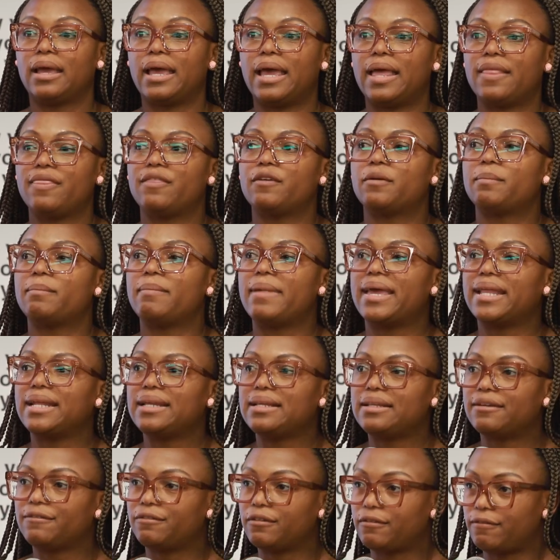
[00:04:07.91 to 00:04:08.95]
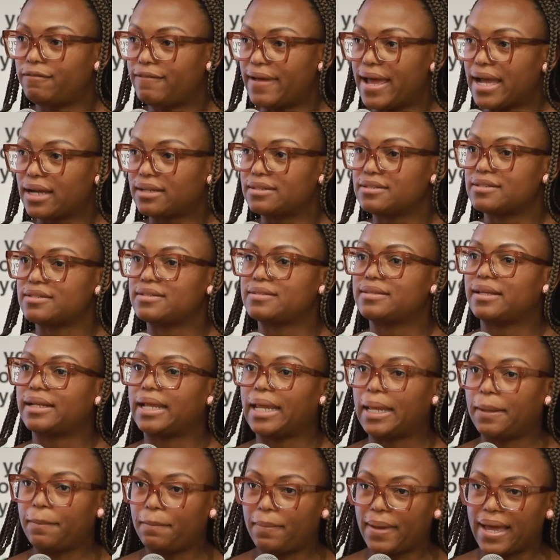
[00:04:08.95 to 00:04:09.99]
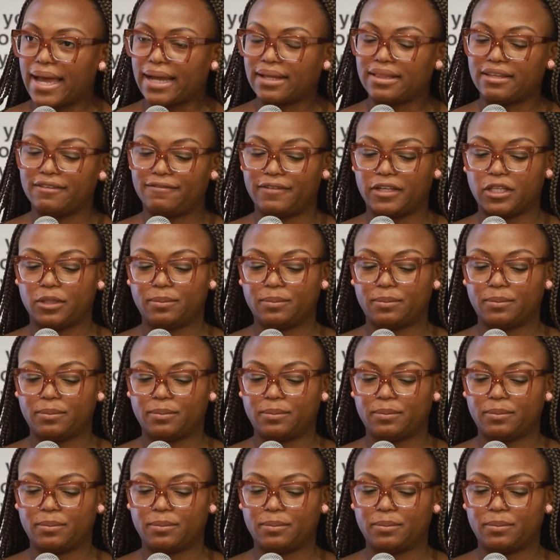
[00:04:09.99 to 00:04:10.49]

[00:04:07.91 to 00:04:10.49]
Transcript: And there are many different factors that impact the